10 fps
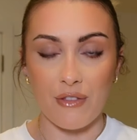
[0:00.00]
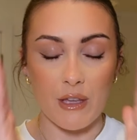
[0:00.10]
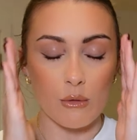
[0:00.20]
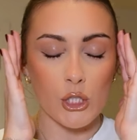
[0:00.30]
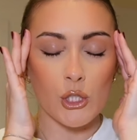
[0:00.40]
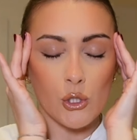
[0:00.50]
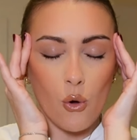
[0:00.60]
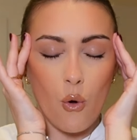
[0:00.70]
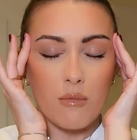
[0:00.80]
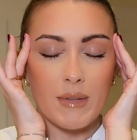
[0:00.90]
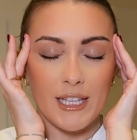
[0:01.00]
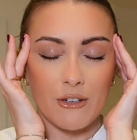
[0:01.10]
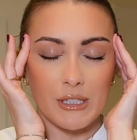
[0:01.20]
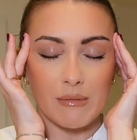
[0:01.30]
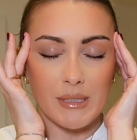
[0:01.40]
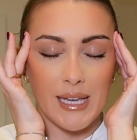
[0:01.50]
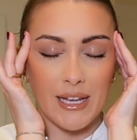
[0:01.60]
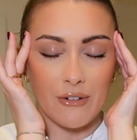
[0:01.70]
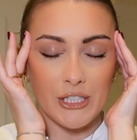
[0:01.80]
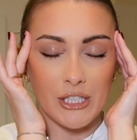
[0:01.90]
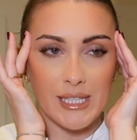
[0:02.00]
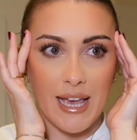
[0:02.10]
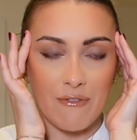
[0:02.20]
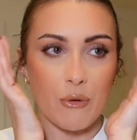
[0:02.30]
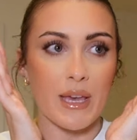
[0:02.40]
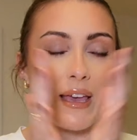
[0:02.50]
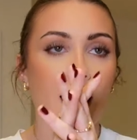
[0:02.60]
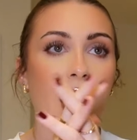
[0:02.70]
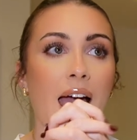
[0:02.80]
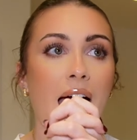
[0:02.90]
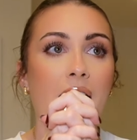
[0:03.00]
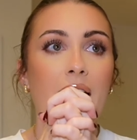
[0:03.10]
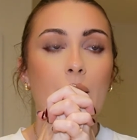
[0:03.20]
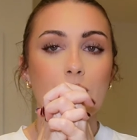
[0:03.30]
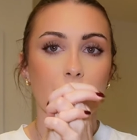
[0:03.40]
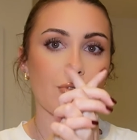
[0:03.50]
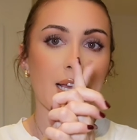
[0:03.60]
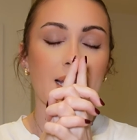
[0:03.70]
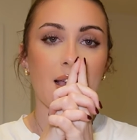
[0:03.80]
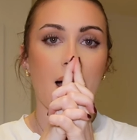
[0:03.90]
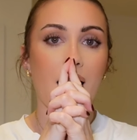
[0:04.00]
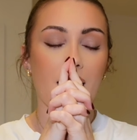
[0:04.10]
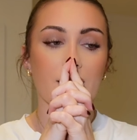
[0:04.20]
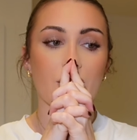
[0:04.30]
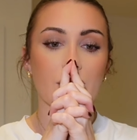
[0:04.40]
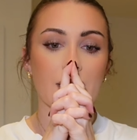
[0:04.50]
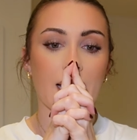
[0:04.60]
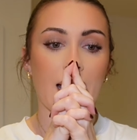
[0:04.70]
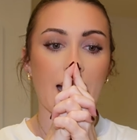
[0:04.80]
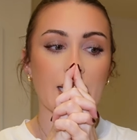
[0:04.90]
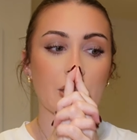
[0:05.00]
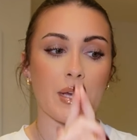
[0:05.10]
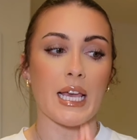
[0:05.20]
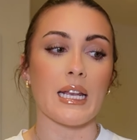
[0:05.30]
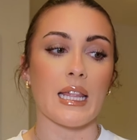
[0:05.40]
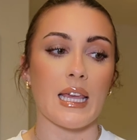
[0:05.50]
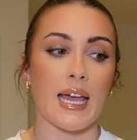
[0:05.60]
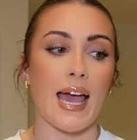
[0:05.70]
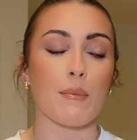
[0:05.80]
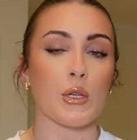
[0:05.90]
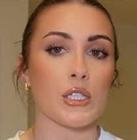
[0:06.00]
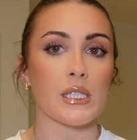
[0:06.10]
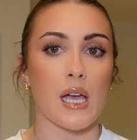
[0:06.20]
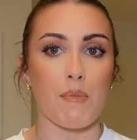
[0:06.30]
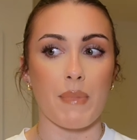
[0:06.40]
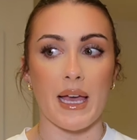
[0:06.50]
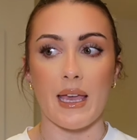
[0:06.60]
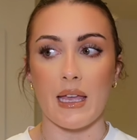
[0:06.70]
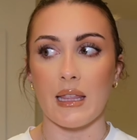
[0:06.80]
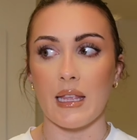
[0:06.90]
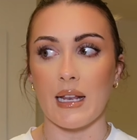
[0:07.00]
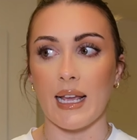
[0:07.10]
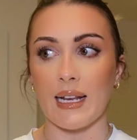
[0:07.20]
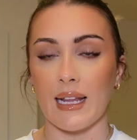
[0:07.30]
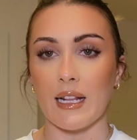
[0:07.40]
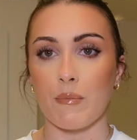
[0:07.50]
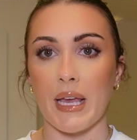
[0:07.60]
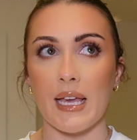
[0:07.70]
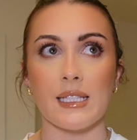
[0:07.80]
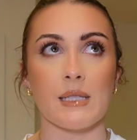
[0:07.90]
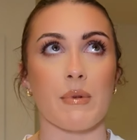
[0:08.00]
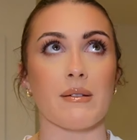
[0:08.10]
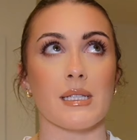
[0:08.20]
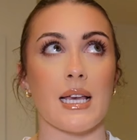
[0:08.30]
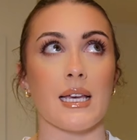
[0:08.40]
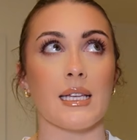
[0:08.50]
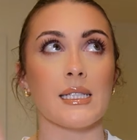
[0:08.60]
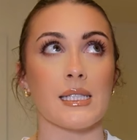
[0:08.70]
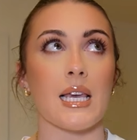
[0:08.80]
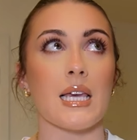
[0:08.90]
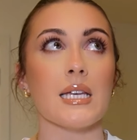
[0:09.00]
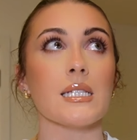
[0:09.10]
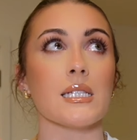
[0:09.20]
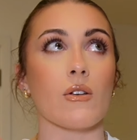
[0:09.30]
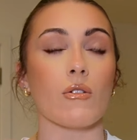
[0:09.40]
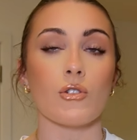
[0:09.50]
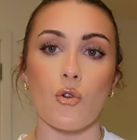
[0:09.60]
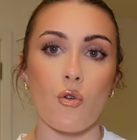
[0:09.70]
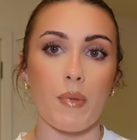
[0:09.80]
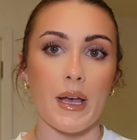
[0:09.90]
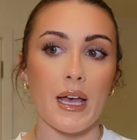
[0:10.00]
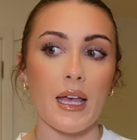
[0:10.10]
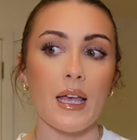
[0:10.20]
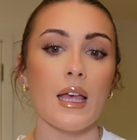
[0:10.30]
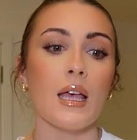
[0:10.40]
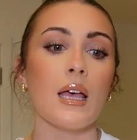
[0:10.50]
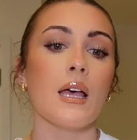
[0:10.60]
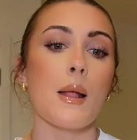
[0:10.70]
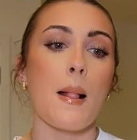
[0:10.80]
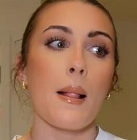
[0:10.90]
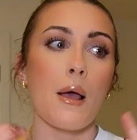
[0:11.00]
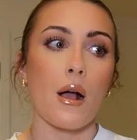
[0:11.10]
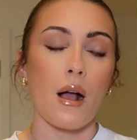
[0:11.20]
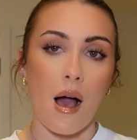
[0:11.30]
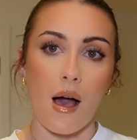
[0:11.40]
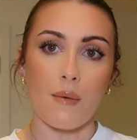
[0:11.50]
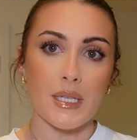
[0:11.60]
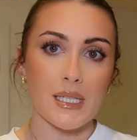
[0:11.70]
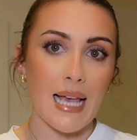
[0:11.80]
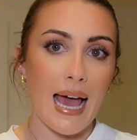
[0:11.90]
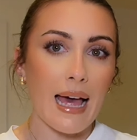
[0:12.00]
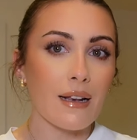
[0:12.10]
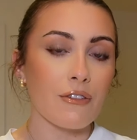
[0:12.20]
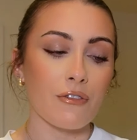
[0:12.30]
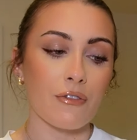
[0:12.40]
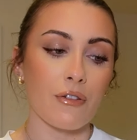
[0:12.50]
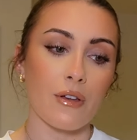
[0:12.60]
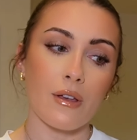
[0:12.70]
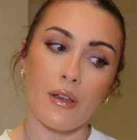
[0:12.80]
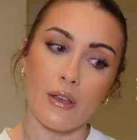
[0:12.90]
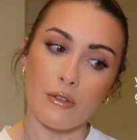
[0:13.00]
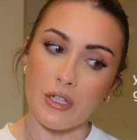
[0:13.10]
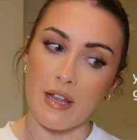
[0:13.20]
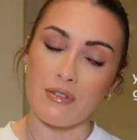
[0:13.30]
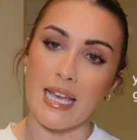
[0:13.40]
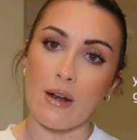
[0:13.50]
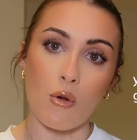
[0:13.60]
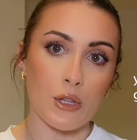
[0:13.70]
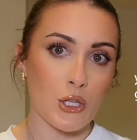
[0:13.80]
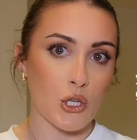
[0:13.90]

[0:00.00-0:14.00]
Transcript: There was so many Christmas decorations everywhere it was really hard not to get carried away and I think I am going to start buying like little bits but I was like say it it's October calm yourself you don't have to get all the